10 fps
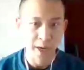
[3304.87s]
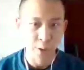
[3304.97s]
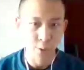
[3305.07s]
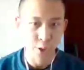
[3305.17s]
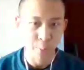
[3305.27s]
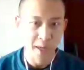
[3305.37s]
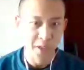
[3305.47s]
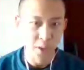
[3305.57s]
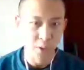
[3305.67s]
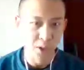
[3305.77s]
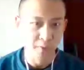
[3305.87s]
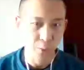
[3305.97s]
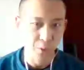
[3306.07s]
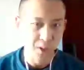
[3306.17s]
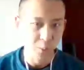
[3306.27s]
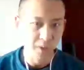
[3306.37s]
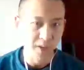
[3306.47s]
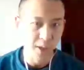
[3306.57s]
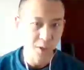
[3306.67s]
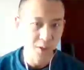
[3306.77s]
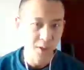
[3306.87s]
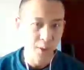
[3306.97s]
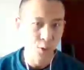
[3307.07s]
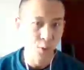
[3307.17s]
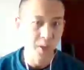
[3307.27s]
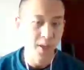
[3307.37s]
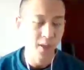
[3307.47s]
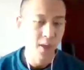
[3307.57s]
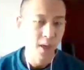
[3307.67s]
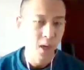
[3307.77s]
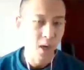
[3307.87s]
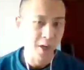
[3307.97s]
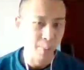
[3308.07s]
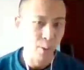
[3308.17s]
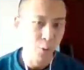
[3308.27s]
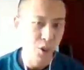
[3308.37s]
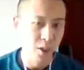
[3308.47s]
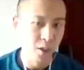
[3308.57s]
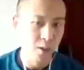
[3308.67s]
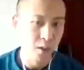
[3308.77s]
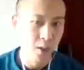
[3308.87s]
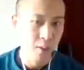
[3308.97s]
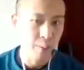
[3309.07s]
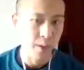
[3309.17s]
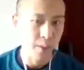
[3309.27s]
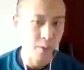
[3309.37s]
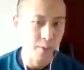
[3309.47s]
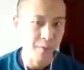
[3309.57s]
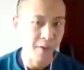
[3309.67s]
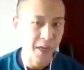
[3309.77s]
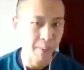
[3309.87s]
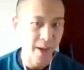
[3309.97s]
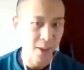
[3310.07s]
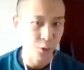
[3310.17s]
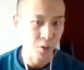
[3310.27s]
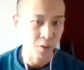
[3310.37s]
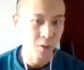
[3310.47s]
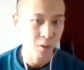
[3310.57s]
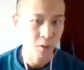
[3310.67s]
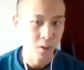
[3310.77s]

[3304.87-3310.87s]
And you're pacing yourself. You're doing some wave dashes. Can you show me like an approaching but fading back drill?